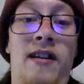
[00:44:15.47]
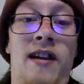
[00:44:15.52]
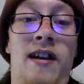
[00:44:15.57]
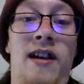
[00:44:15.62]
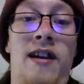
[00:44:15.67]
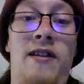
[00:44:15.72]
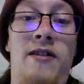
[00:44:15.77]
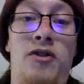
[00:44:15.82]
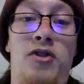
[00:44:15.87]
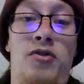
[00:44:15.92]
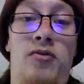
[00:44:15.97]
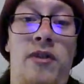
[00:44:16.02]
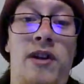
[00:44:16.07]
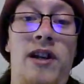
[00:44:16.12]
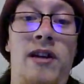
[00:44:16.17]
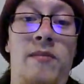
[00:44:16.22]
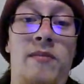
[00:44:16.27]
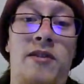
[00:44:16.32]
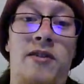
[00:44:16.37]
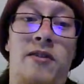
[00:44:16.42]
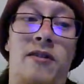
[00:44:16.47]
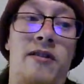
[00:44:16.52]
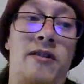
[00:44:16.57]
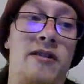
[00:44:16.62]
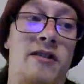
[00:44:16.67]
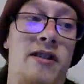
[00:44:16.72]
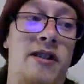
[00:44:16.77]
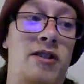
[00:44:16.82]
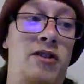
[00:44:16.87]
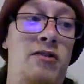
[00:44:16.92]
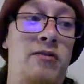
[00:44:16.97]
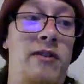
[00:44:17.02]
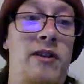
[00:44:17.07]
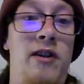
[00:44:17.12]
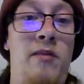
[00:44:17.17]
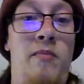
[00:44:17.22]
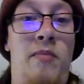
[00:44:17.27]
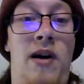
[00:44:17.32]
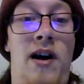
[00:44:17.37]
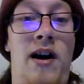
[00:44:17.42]
And dreams are essentially
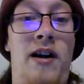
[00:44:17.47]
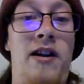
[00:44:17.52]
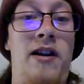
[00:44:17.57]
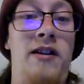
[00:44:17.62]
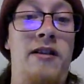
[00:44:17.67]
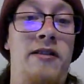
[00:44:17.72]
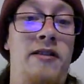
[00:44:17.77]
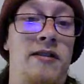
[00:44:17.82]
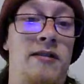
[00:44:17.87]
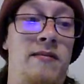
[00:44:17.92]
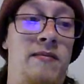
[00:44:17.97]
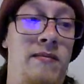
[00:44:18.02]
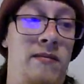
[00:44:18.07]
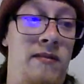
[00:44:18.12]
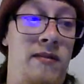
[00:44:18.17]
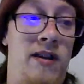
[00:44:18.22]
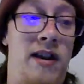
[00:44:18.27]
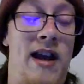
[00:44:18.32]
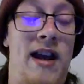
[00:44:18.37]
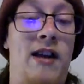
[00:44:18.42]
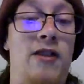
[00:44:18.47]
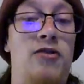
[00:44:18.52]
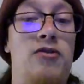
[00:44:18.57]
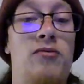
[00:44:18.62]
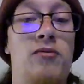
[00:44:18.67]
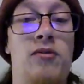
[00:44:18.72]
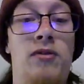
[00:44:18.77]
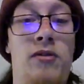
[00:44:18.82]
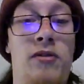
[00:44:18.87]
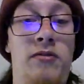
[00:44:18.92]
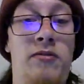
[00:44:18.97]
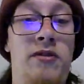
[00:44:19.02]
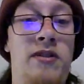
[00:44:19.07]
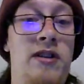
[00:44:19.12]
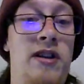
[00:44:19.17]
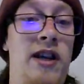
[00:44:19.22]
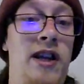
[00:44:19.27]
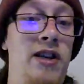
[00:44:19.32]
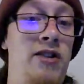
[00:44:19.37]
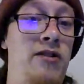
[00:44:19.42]
your body's natural
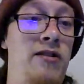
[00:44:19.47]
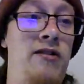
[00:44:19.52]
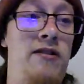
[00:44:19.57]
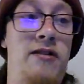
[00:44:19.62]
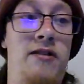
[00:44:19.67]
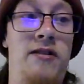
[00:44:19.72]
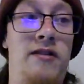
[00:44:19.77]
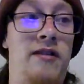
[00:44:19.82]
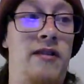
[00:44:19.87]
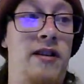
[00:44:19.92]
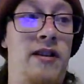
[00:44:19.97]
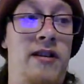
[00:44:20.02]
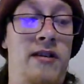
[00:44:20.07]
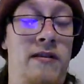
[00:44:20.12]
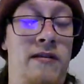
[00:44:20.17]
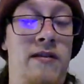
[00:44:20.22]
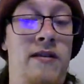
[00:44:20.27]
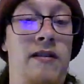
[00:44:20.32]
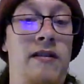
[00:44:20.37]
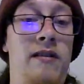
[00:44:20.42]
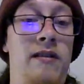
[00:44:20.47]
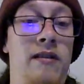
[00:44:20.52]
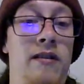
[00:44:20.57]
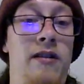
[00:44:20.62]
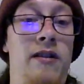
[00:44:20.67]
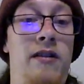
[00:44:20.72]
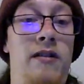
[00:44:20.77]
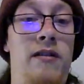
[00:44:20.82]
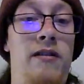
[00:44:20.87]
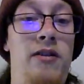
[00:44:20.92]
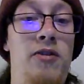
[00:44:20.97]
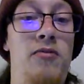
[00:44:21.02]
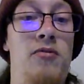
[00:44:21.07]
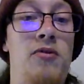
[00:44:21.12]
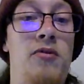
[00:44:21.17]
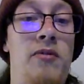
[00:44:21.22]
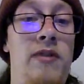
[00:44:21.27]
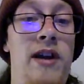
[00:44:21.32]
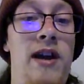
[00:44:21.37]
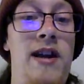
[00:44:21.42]
hallucinations that you
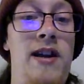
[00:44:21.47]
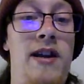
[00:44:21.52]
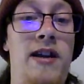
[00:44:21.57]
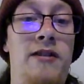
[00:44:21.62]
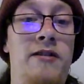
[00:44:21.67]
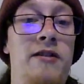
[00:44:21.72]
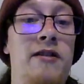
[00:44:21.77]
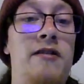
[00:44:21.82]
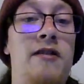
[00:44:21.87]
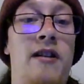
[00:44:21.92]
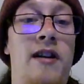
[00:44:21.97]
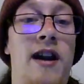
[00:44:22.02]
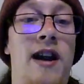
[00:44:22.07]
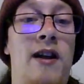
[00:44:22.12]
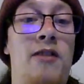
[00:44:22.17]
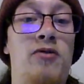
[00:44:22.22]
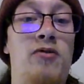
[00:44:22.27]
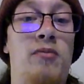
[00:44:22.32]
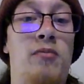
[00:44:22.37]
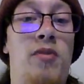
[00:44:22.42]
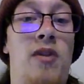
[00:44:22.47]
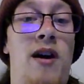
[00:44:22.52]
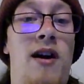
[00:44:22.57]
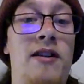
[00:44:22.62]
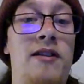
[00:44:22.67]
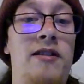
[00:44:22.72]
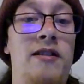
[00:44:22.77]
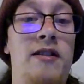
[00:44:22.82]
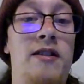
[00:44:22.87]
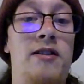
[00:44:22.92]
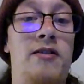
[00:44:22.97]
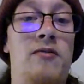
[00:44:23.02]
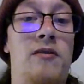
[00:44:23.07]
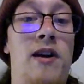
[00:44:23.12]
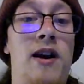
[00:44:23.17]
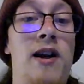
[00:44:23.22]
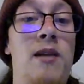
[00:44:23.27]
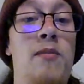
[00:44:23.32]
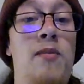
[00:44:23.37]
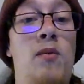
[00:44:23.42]
create. It's just a natural process,
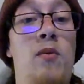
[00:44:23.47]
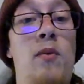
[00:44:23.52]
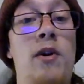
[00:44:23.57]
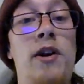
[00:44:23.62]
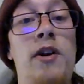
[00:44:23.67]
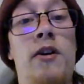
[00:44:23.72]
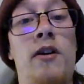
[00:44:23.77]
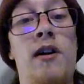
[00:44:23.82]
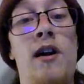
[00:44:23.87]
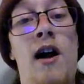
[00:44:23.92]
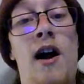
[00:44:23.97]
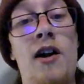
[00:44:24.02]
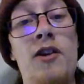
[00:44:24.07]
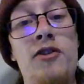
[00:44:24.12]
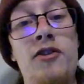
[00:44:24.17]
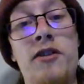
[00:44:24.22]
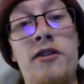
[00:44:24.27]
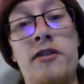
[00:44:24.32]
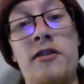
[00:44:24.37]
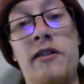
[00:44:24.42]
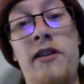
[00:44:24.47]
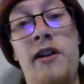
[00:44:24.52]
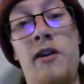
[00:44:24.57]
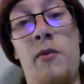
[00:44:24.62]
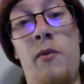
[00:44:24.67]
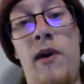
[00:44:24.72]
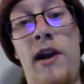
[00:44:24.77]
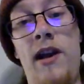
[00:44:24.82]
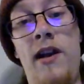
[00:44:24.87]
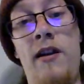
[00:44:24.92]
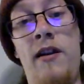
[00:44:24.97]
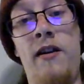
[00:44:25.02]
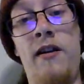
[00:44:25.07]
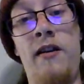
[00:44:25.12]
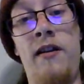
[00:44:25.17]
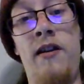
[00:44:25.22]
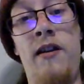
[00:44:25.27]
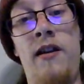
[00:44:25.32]
right? But when you're consciously awake